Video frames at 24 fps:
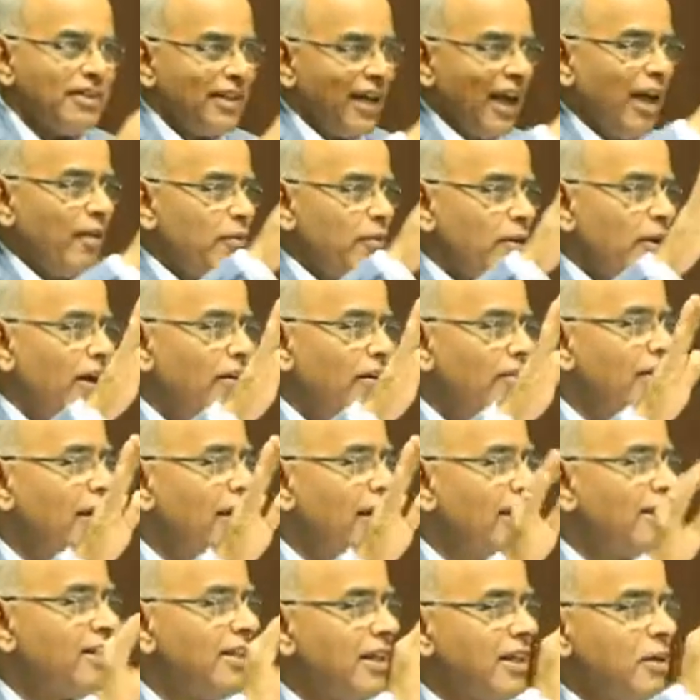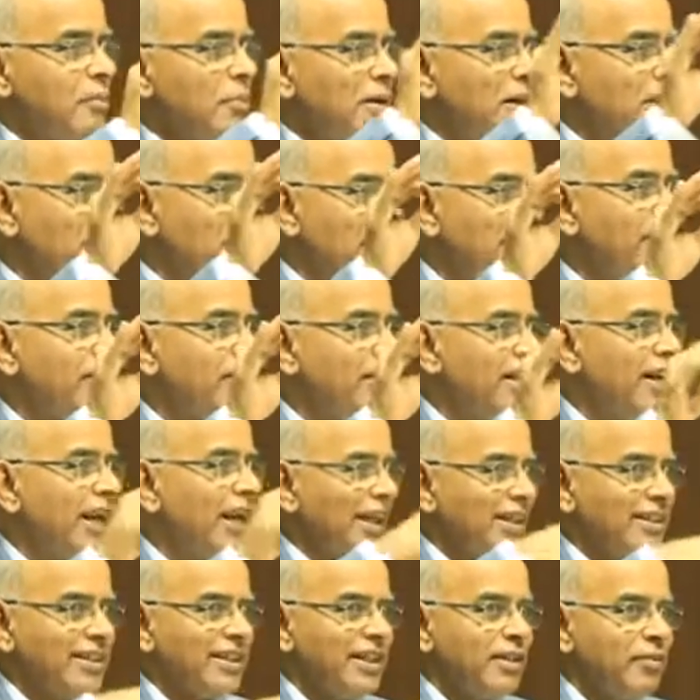Has anybody met with an
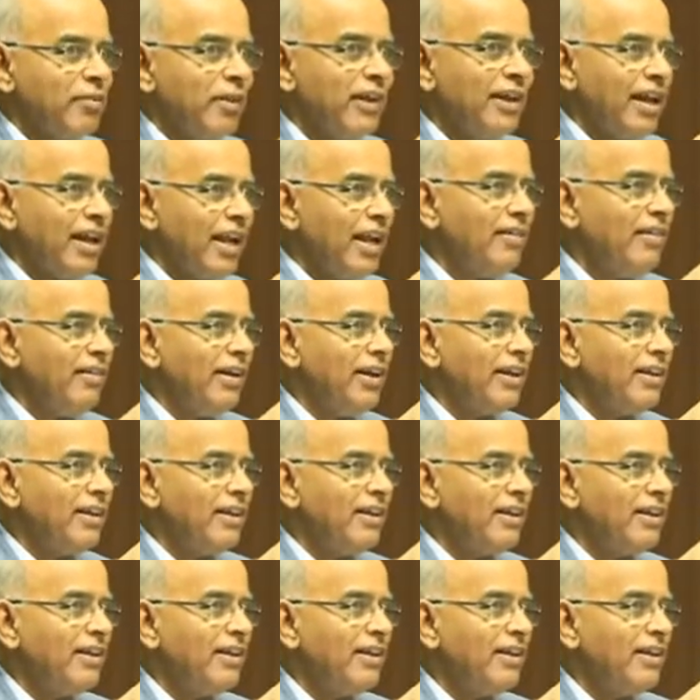accident while driving?